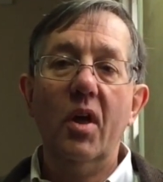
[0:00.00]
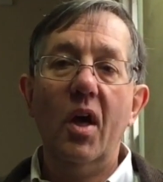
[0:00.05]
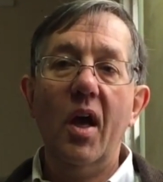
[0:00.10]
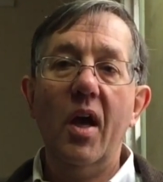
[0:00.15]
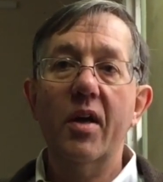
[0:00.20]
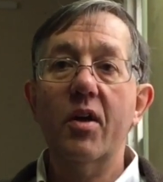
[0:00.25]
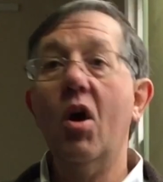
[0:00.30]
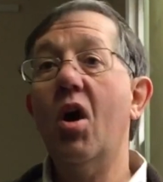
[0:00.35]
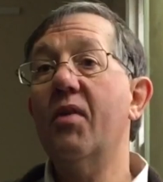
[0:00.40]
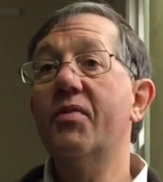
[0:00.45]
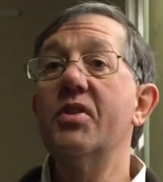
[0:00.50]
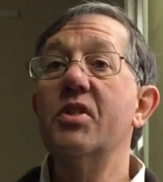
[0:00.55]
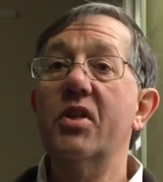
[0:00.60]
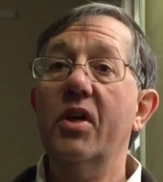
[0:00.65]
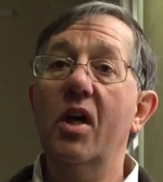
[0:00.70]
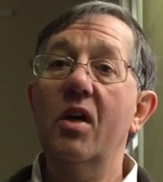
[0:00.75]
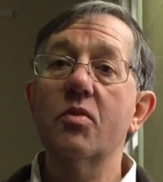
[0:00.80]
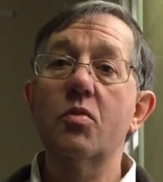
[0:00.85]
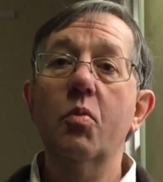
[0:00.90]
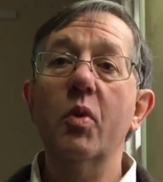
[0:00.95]
And
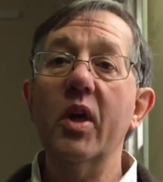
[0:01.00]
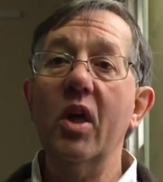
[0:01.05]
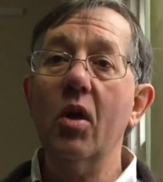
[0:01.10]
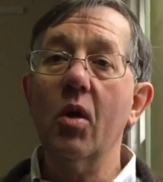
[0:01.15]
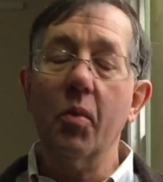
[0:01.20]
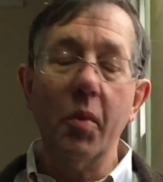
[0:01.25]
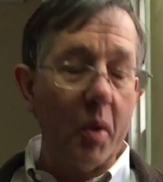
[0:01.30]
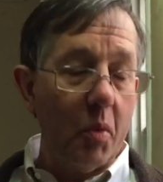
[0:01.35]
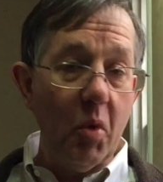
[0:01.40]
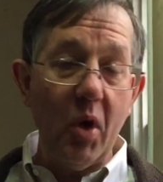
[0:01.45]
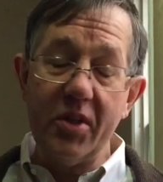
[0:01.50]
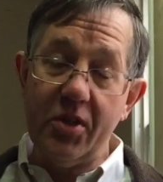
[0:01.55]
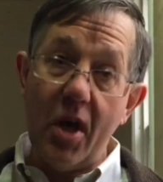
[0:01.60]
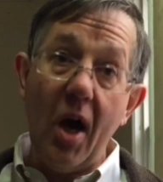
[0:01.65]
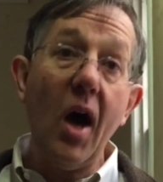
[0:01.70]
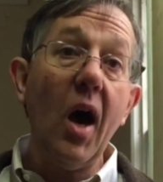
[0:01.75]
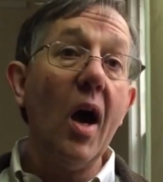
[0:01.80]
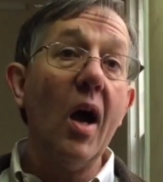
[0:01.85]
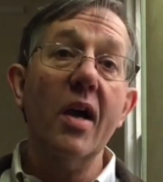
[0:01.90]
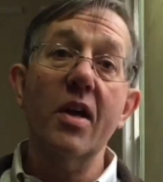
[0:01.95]
oftentimes we hear we want the
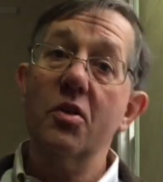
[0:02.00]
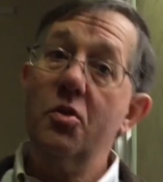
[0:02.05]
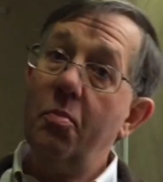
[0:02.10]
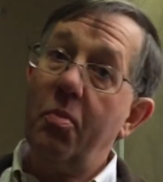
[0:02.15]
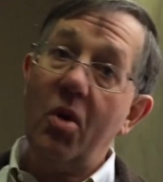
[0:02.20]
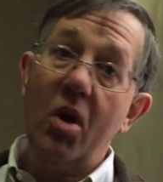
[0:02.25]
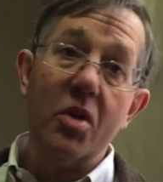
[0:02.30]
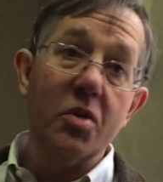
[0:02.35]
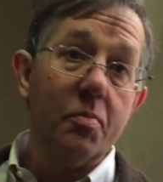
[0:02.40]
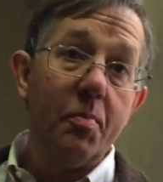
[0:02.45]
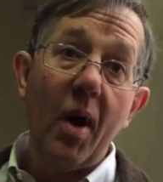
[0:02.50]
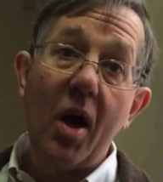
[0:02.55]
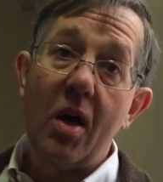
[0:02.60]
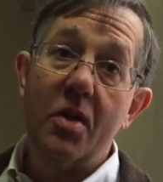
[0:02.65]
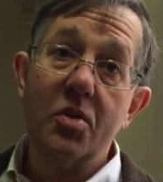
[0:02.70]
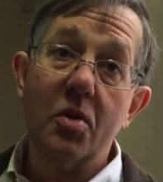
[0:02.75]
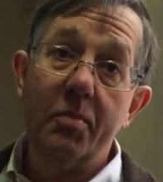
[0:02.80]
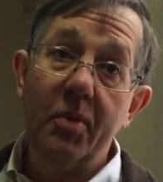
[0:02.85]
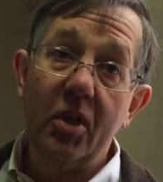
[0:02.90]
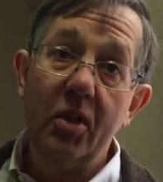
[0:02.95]
highest price
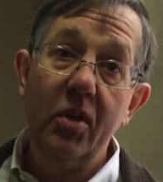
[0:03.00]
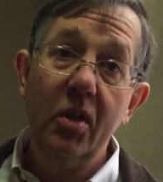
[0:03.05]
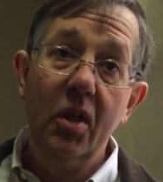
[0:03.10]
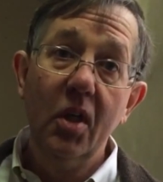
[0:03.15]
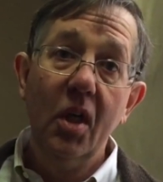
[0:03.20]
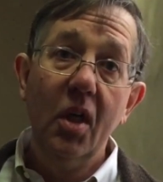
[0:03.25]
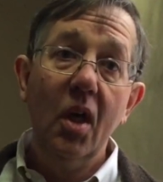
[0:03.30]
possible.